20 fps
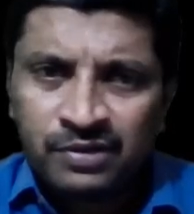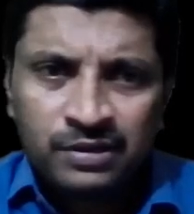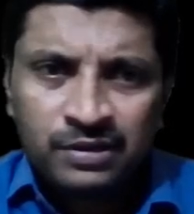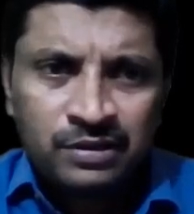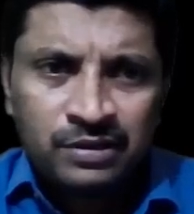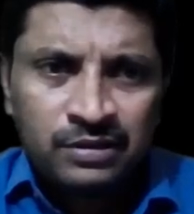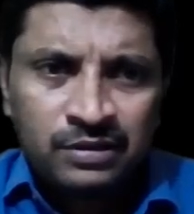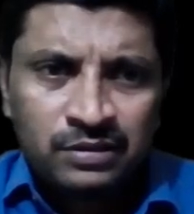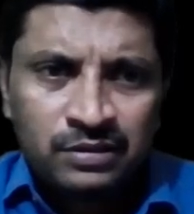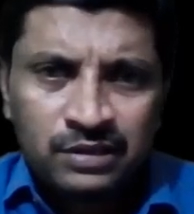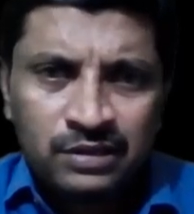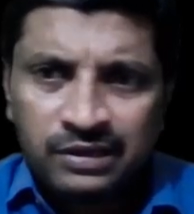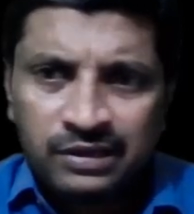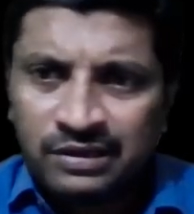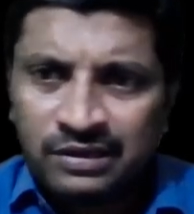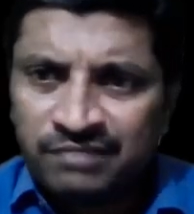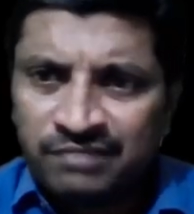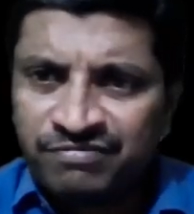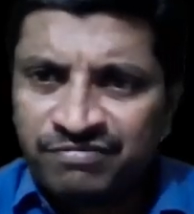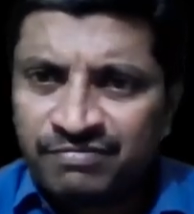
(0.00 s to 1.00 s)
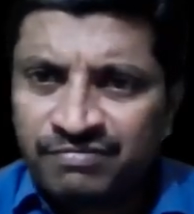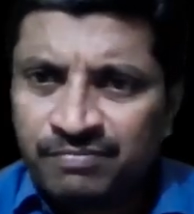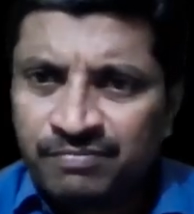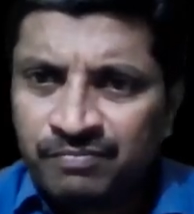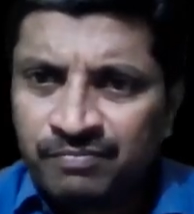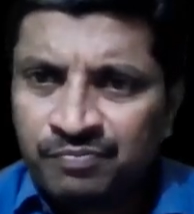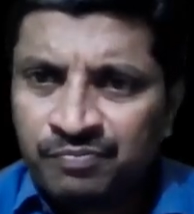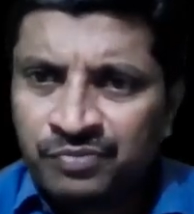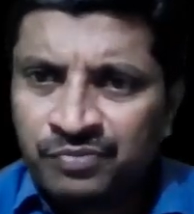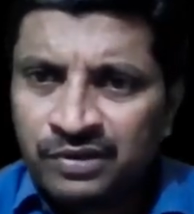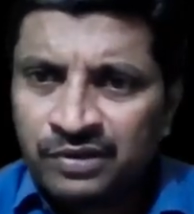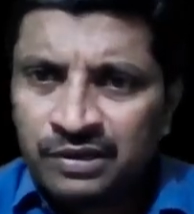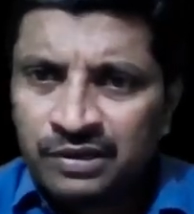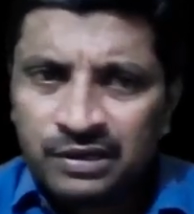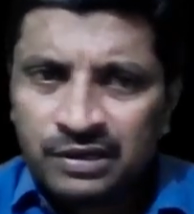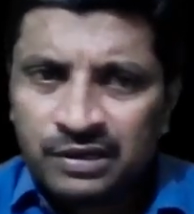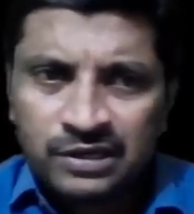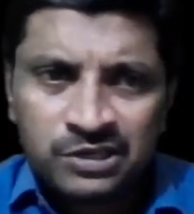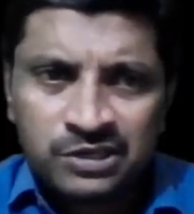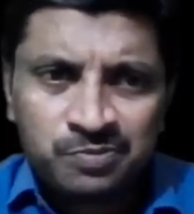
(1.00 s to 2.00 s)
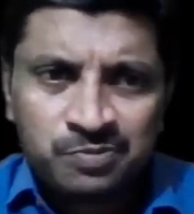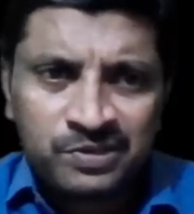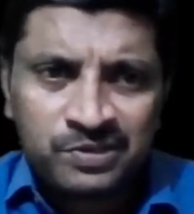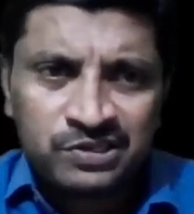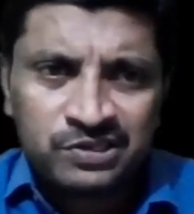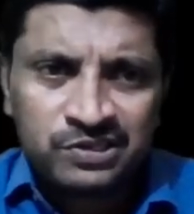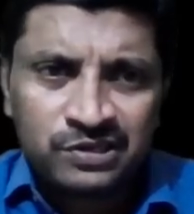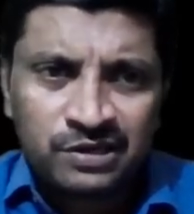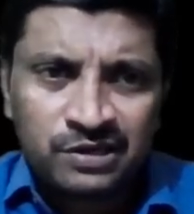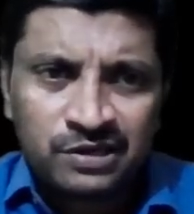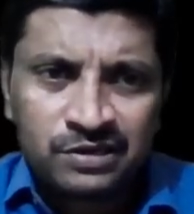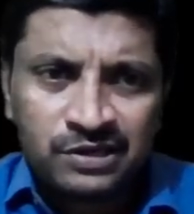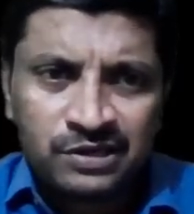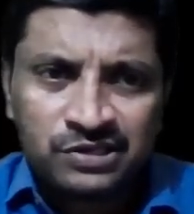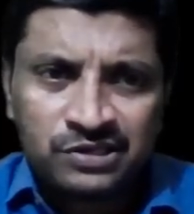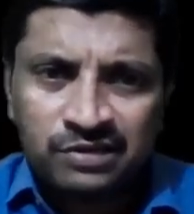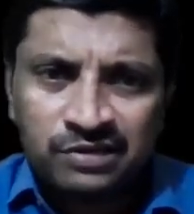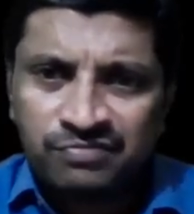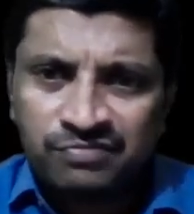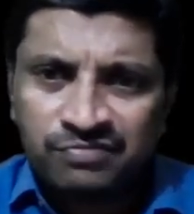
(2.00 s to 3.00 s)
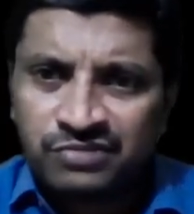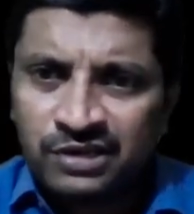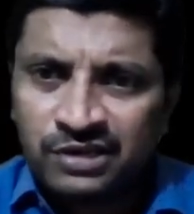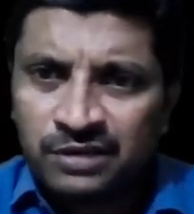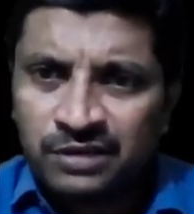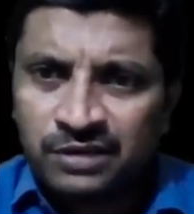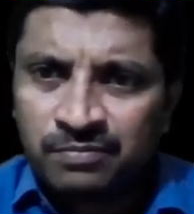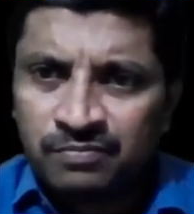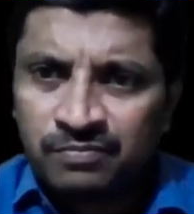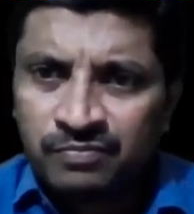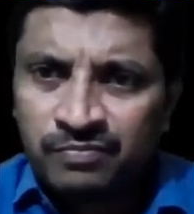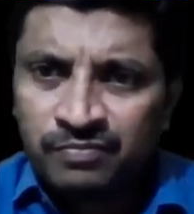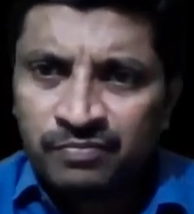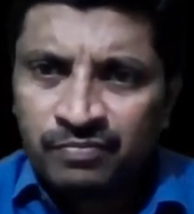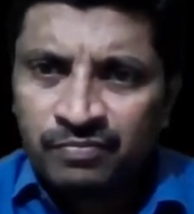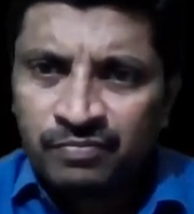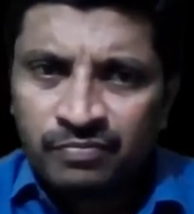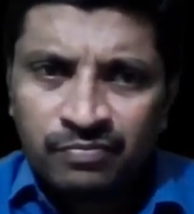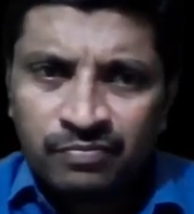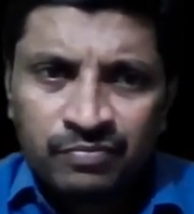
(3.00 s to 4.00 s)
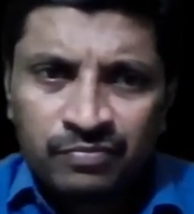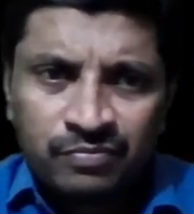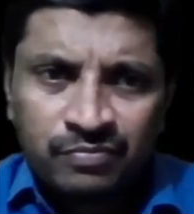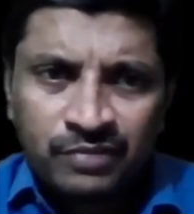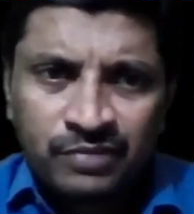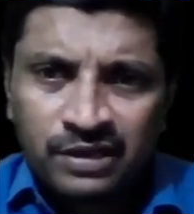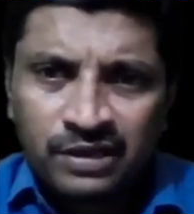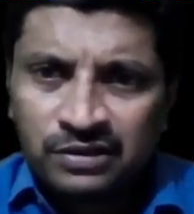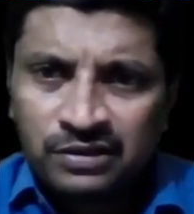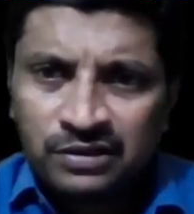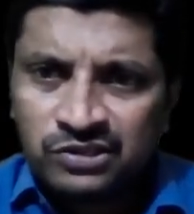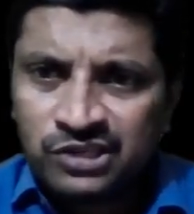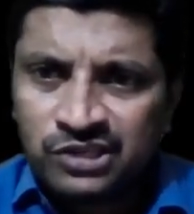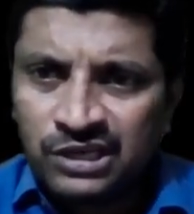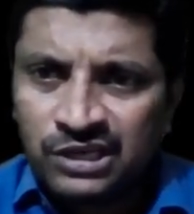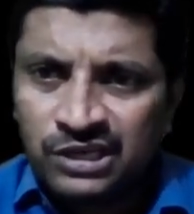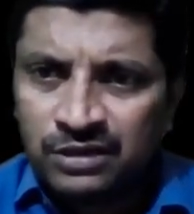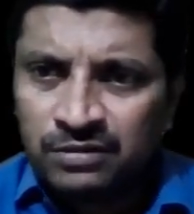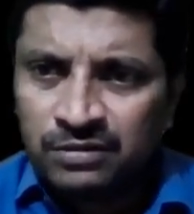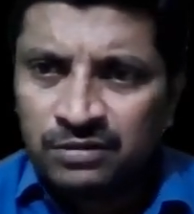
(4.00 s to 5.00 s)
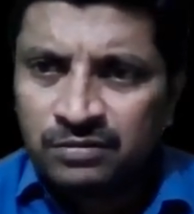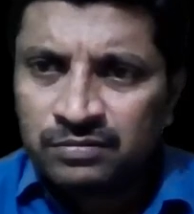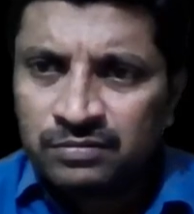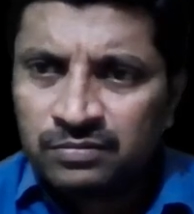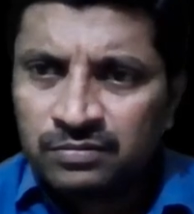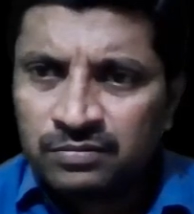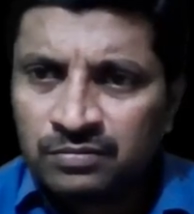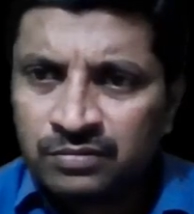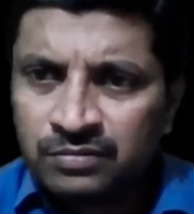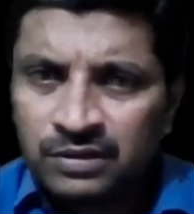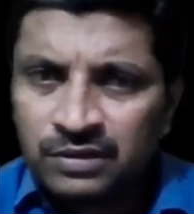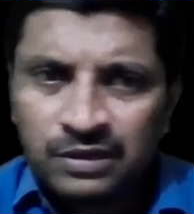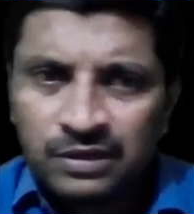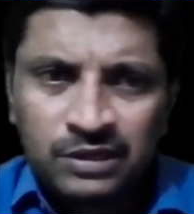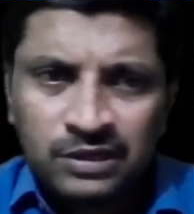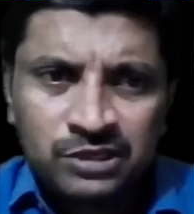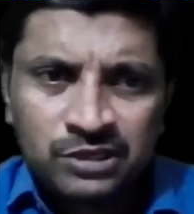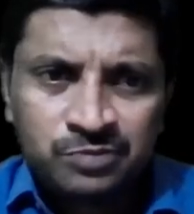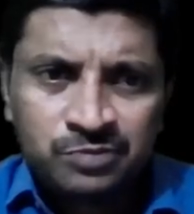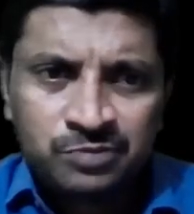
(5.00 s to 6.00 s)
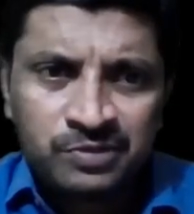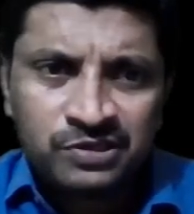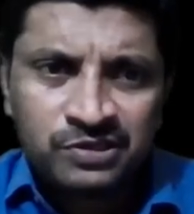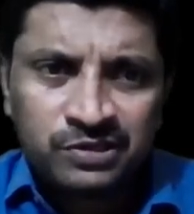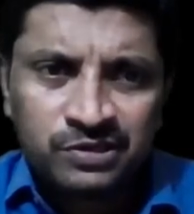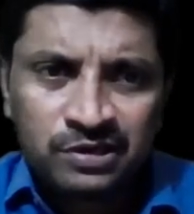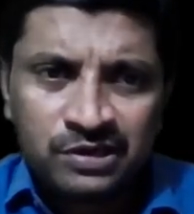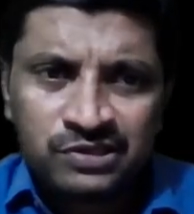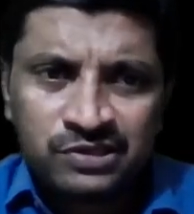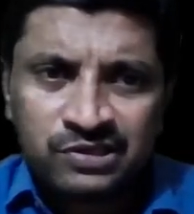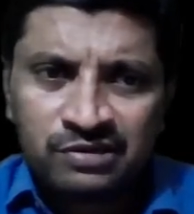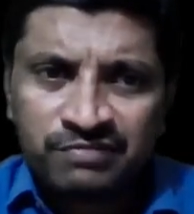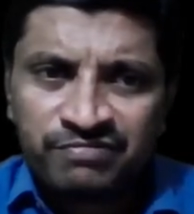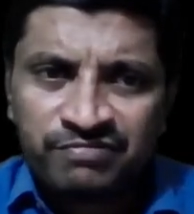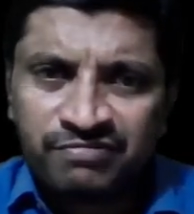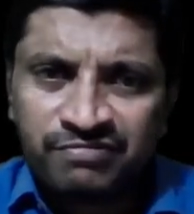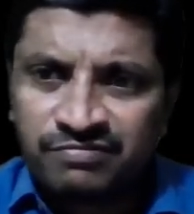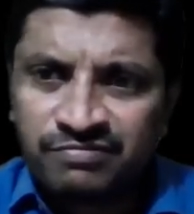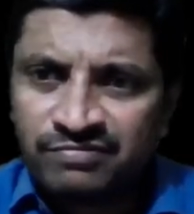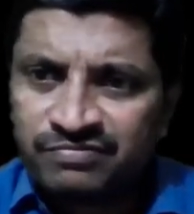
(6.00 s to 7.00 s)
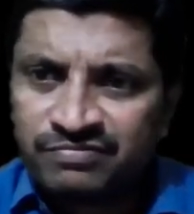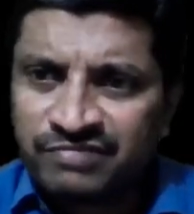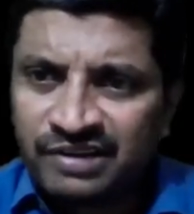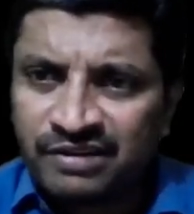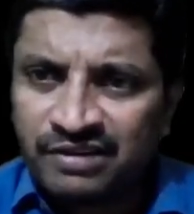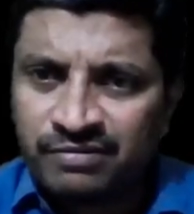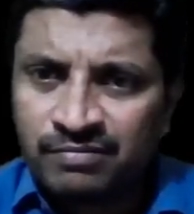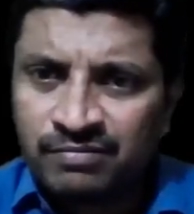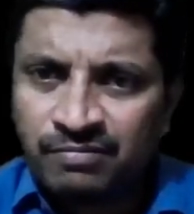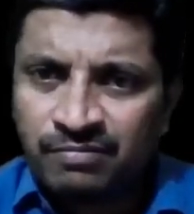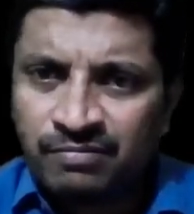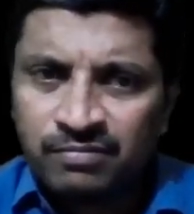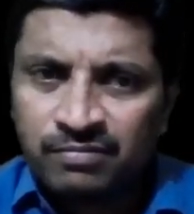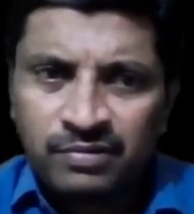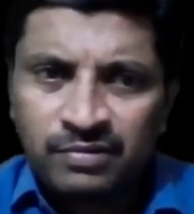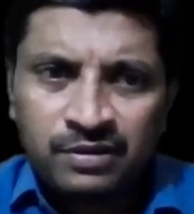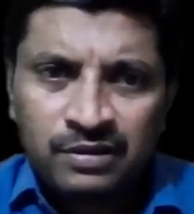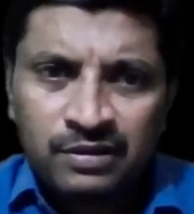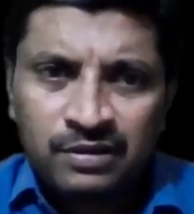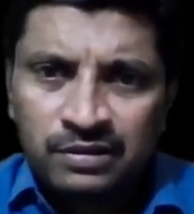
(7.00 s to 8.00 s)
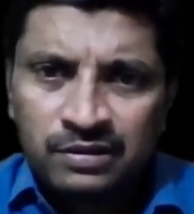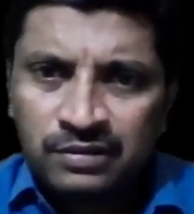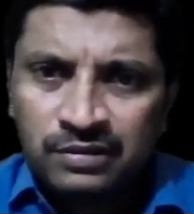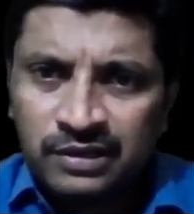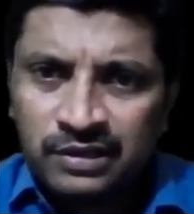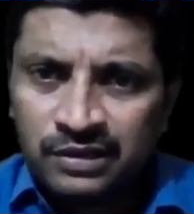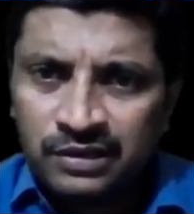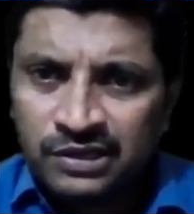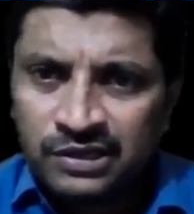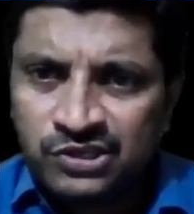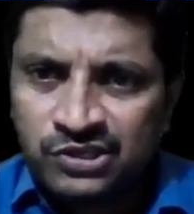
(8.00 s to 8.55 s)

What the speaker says: Then F is present on right side of 3. Then G is present on right side of 5. Then H,